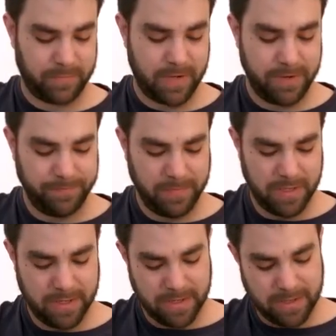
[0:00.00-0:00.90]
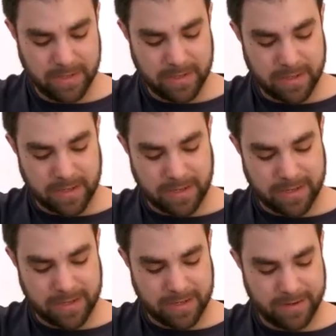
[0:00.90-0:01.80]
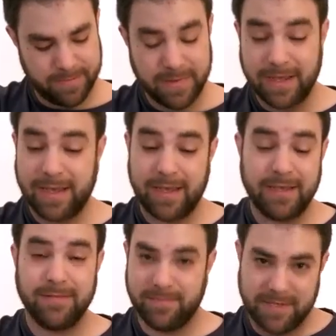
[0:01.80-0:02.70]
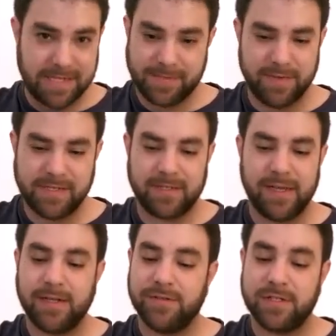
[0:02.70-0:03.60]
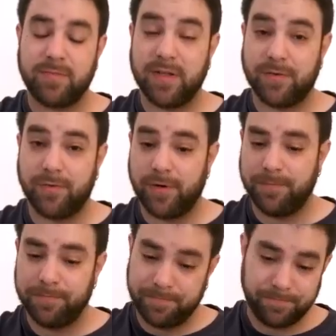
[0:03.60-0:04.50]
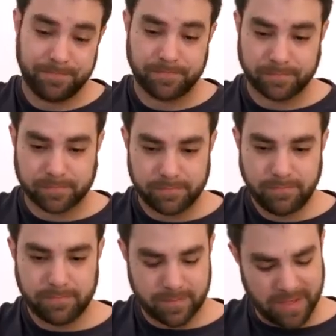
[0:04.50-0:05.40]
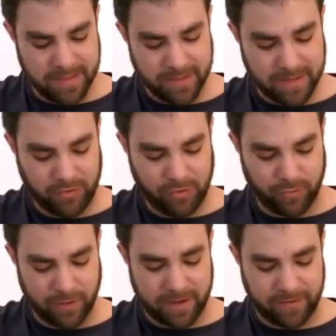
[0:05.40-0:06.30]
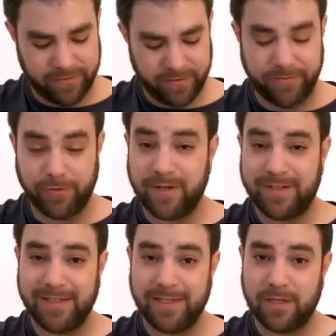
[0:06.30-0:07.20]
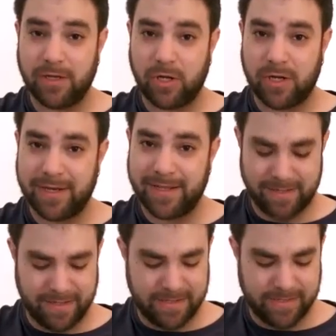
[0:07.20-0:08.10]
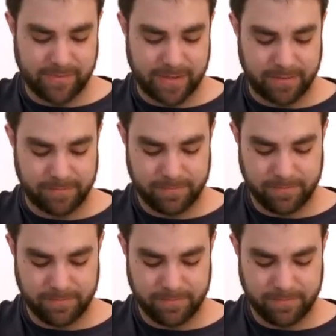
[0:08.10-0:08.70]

Okay? Um, and that's basically it. You just play the chord. And then 12, 14 on the E string